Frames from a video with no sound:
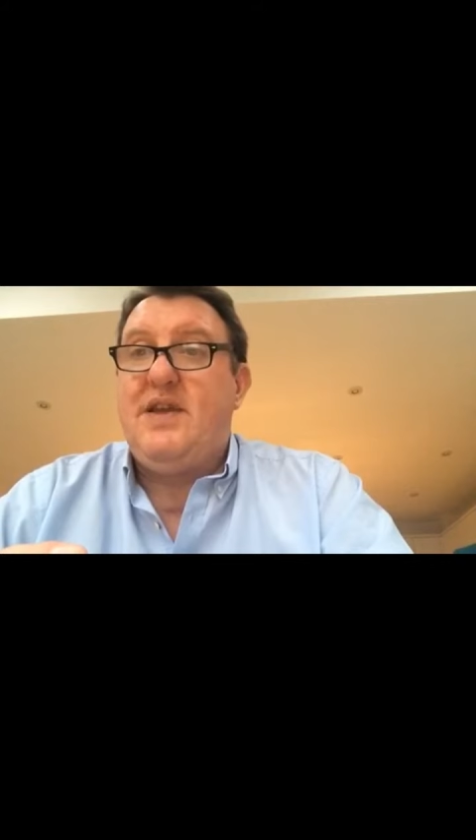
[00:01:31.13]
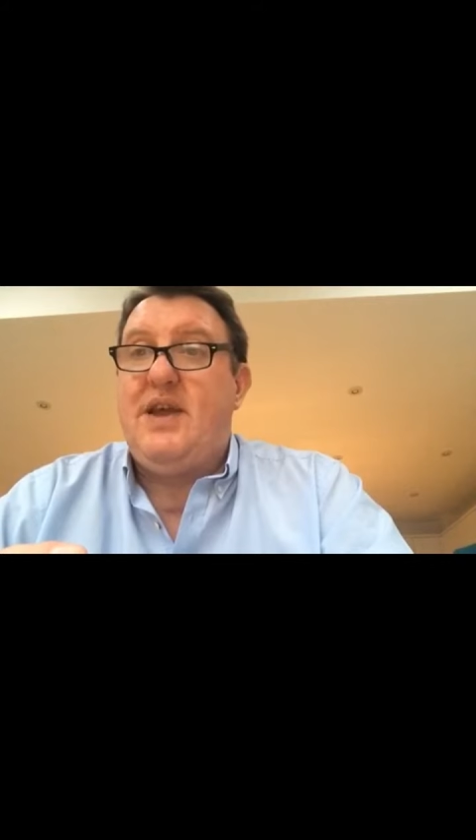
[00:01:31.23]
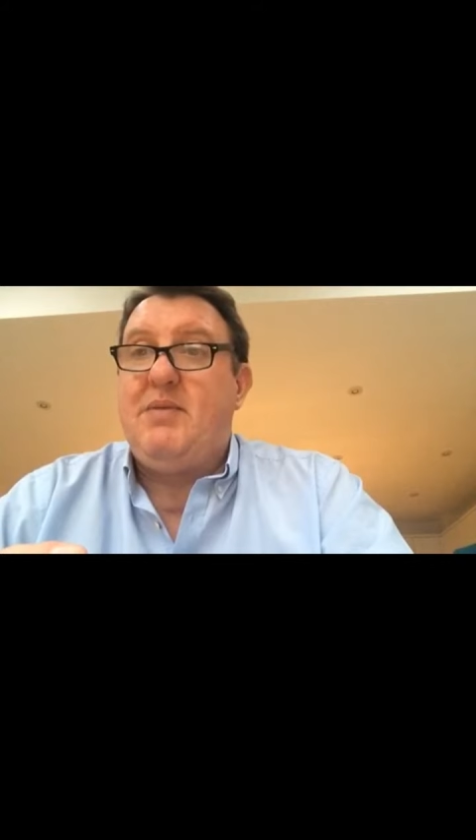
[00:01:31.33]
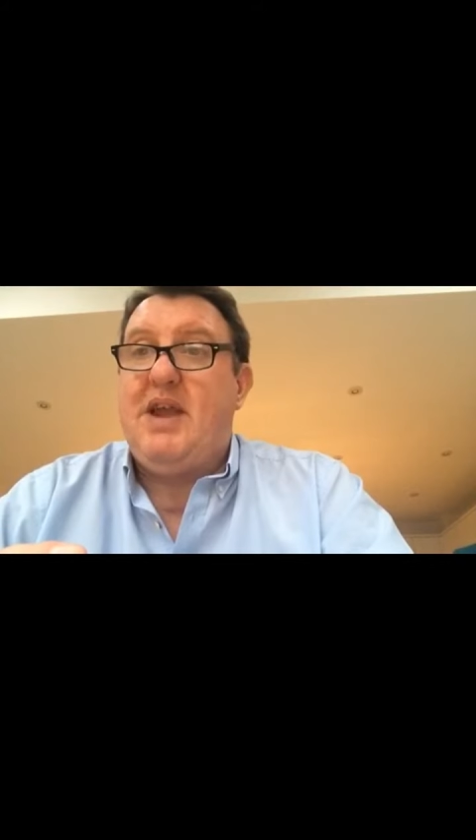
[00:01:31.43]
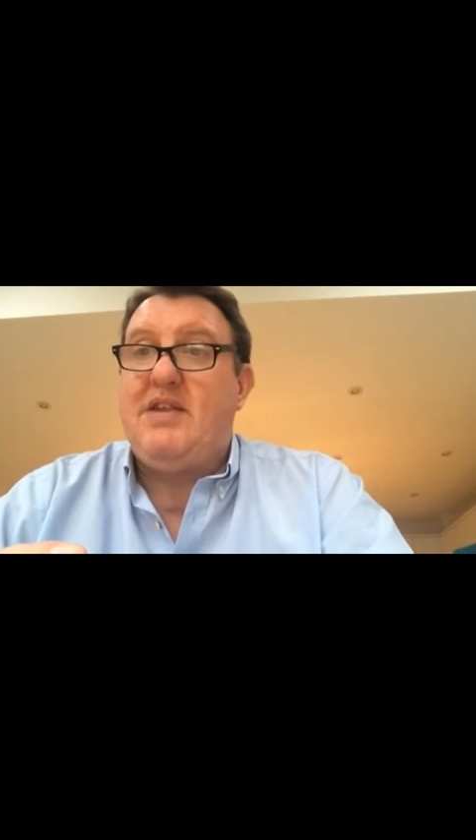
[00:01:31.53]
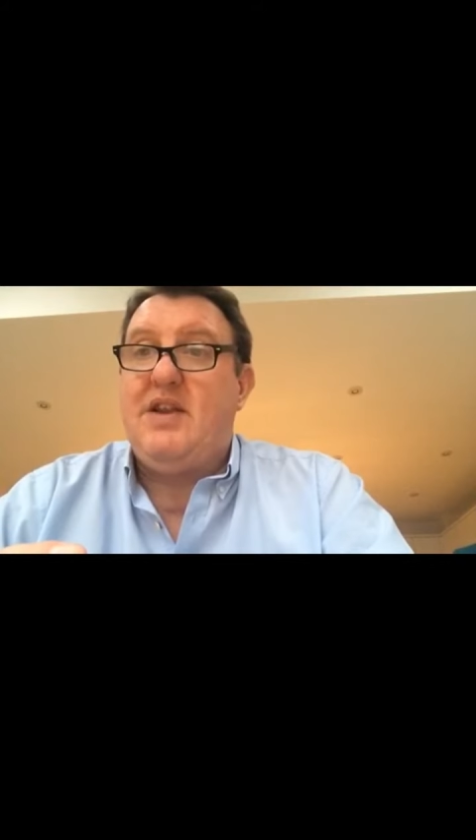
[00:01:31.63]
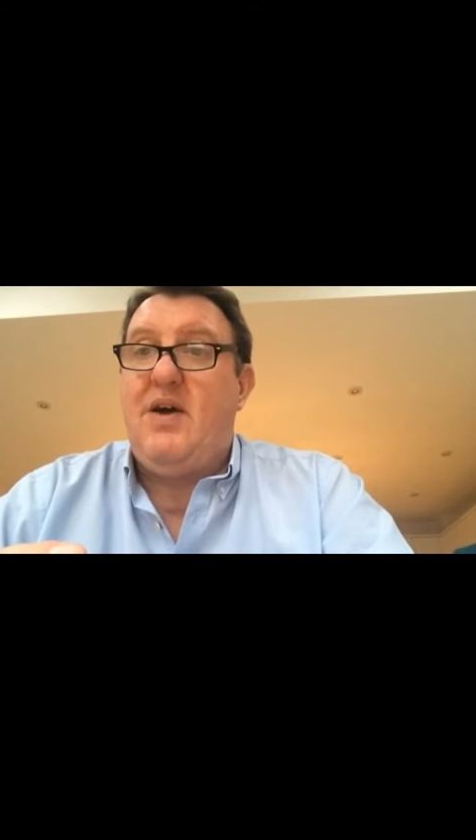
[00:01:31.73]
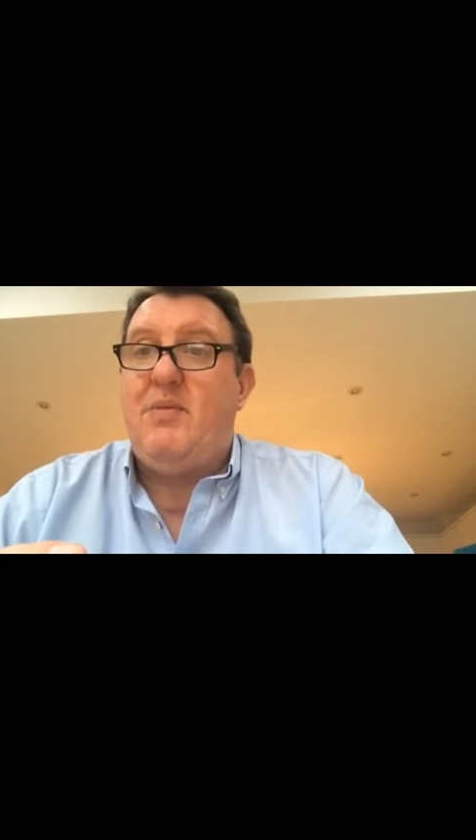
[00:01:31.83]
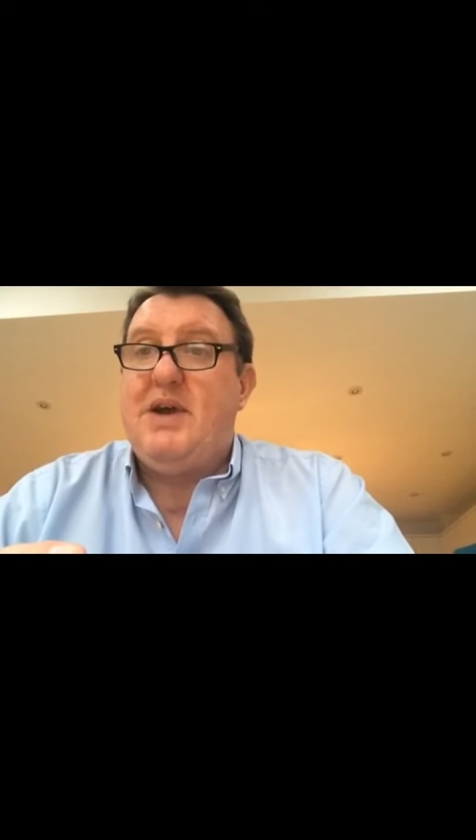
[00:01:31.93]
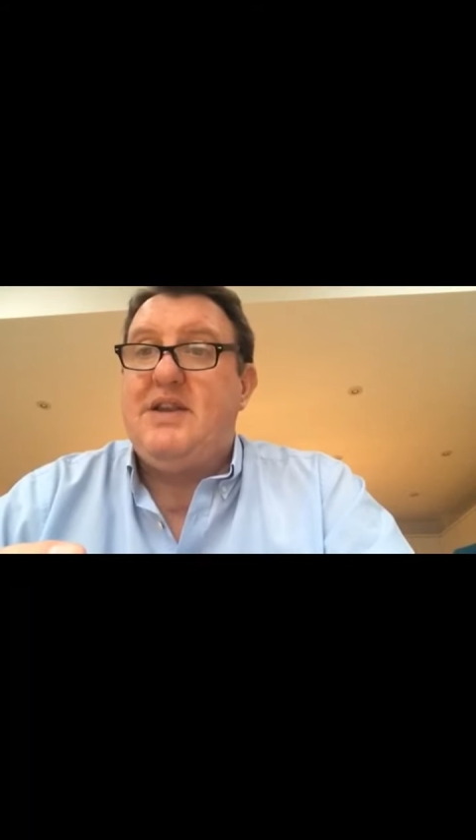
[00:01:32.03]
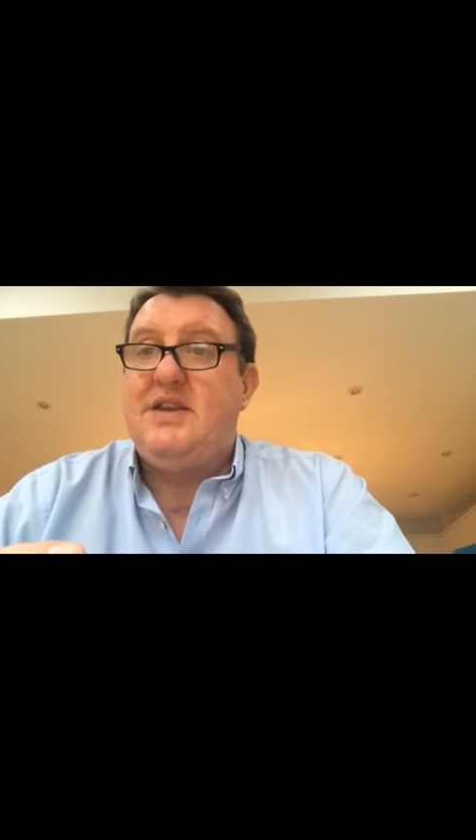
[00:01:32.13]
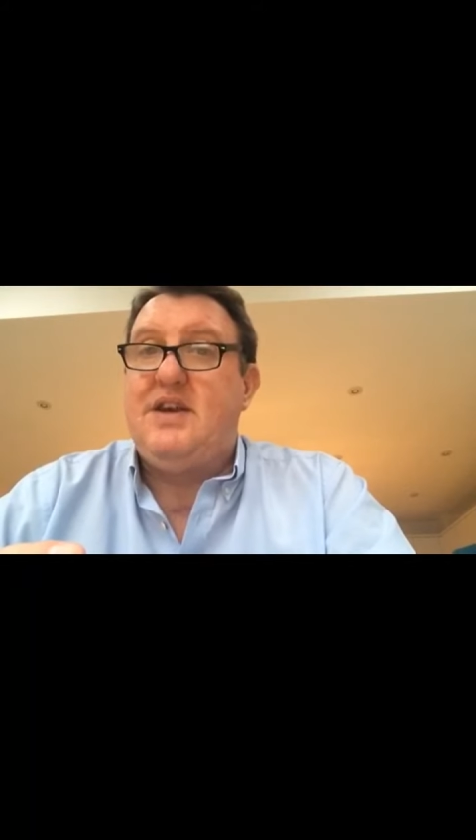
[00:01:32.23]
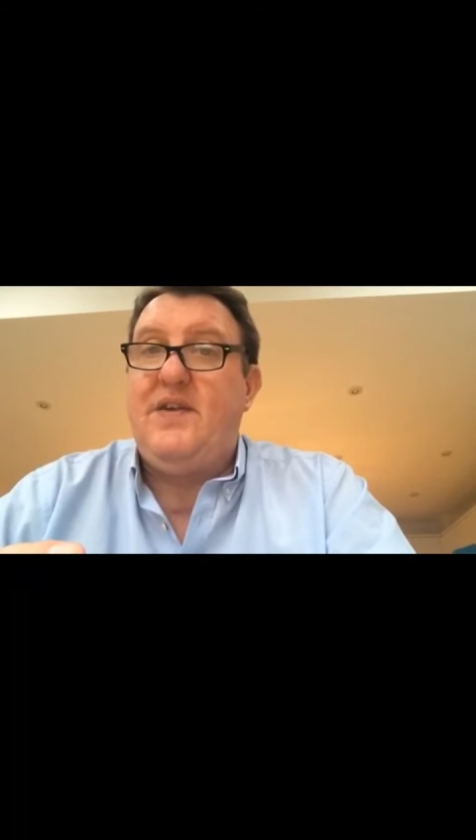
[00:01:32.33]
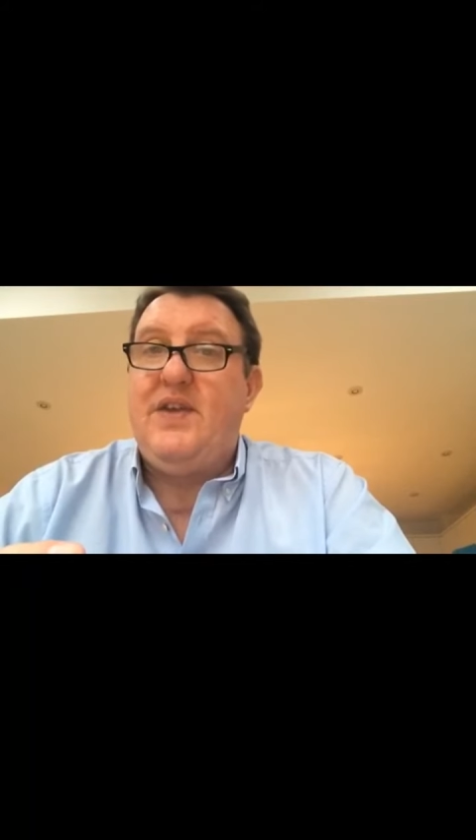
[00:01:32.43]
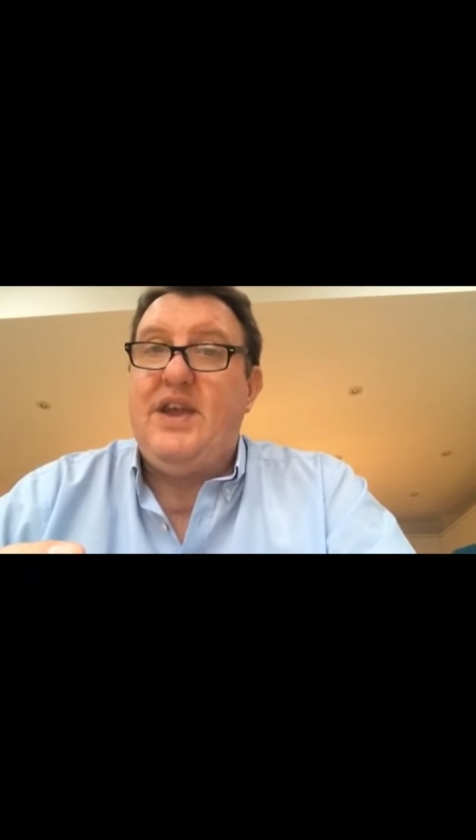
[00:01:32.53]
I'm getting a lot
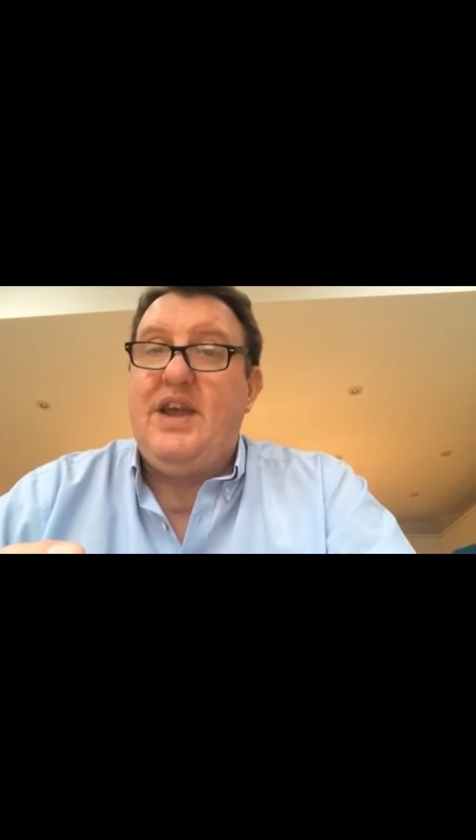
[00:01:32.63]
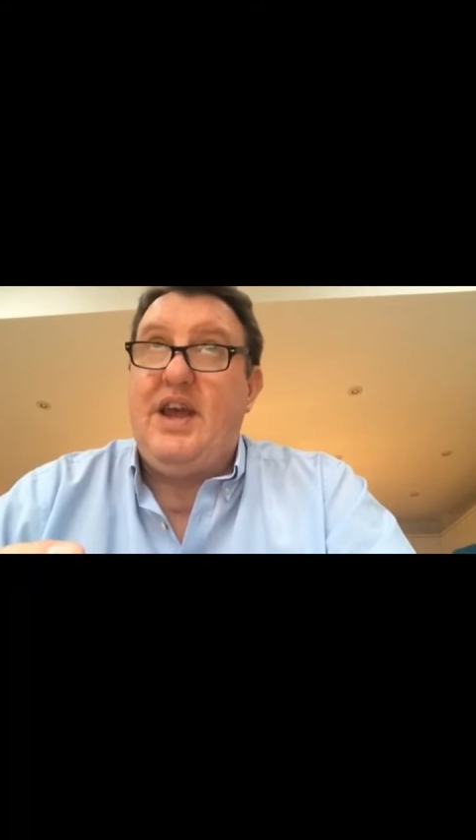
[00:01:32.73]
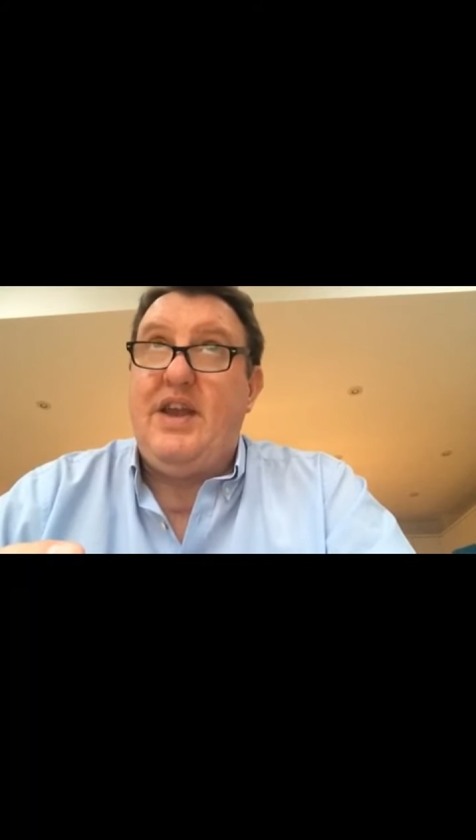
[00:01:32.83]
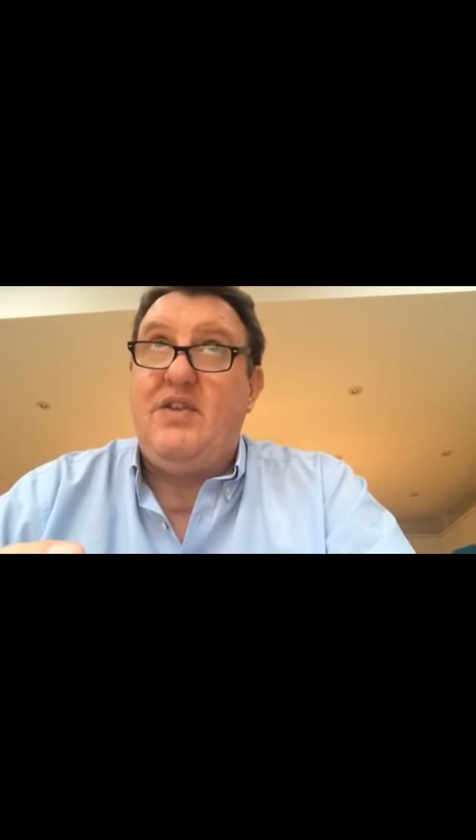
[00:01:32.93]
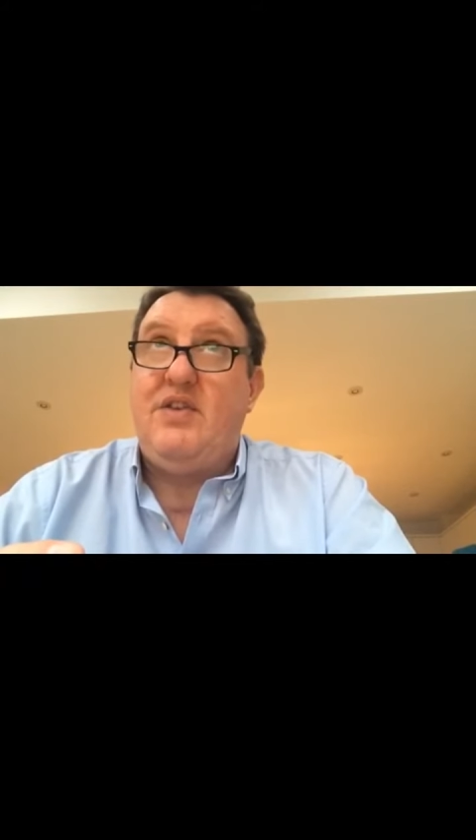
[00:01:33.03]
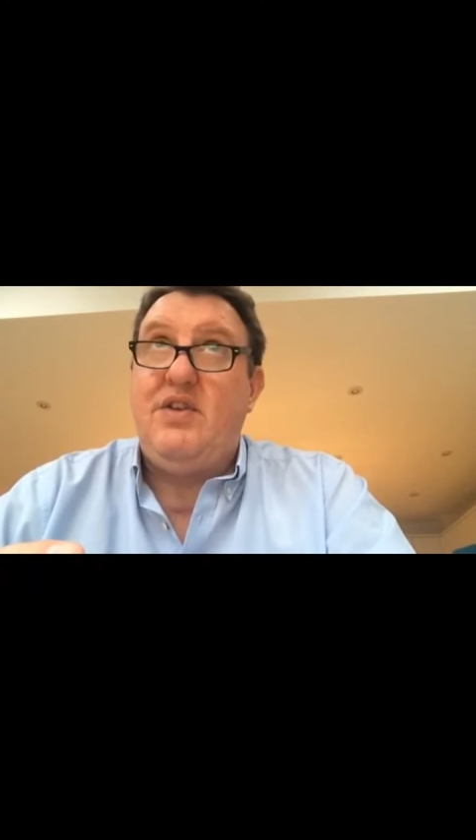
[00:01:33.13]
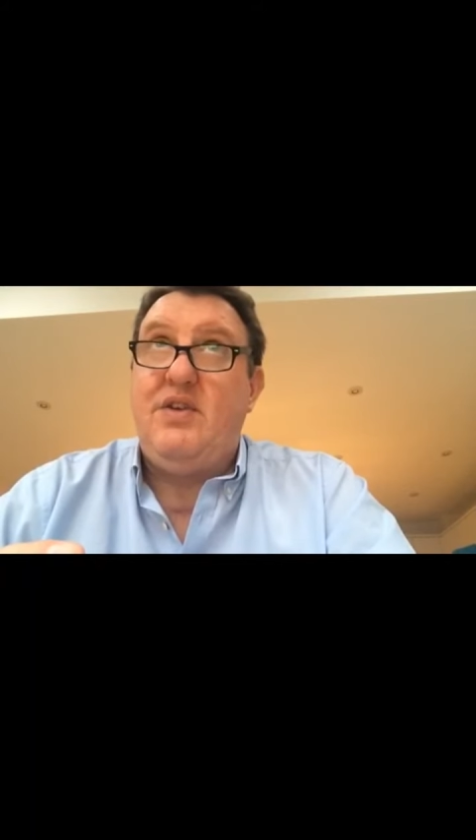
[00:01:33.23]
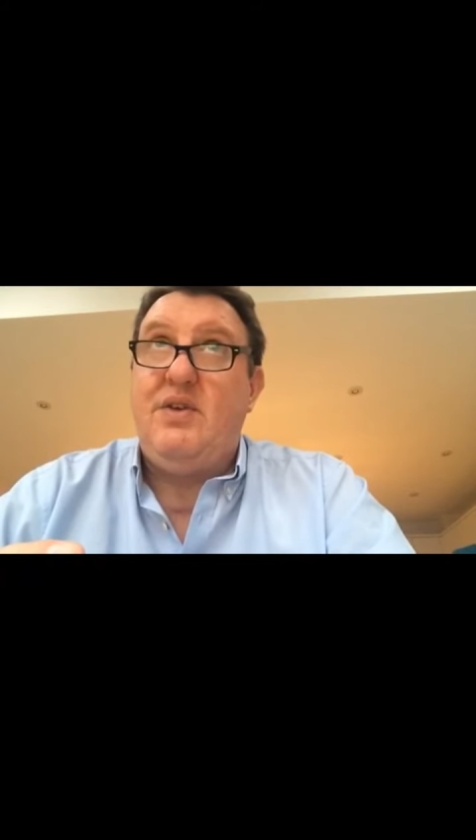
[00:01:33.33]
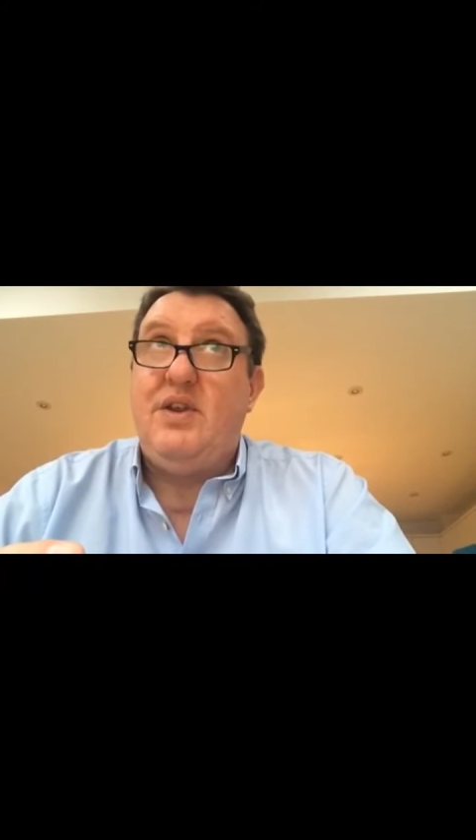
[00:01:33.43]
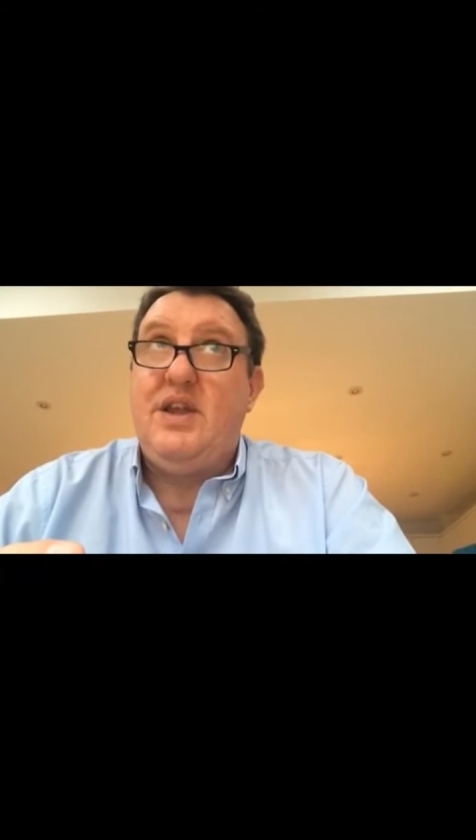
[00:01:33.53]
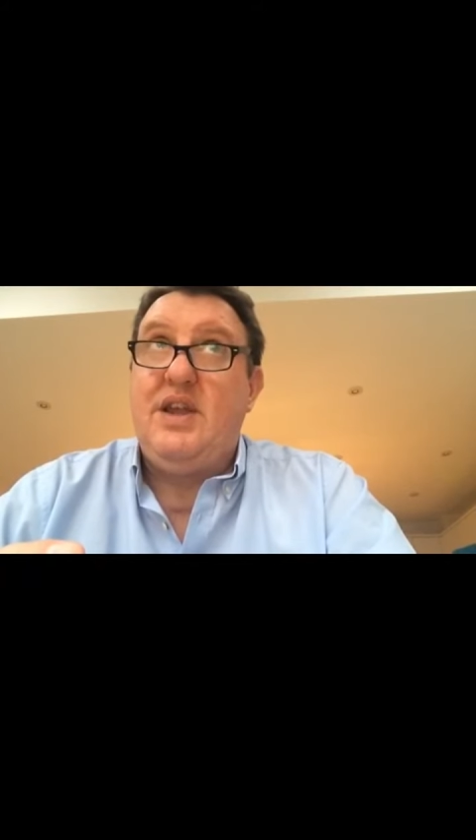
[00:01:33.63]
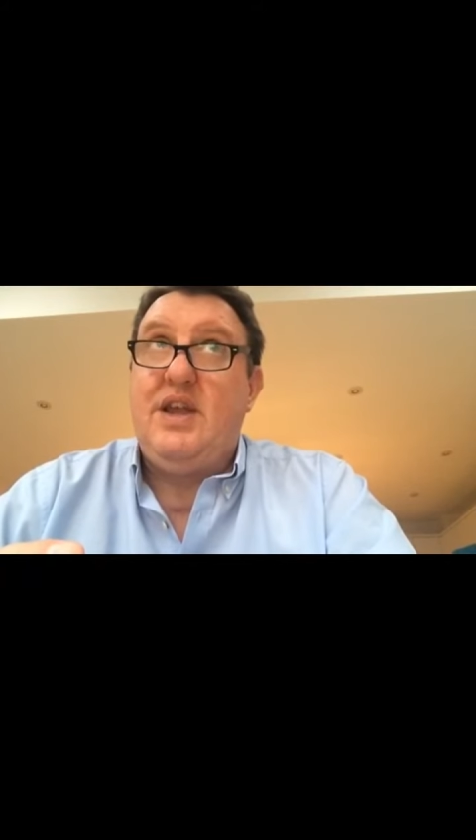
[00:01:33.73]
better, and soon,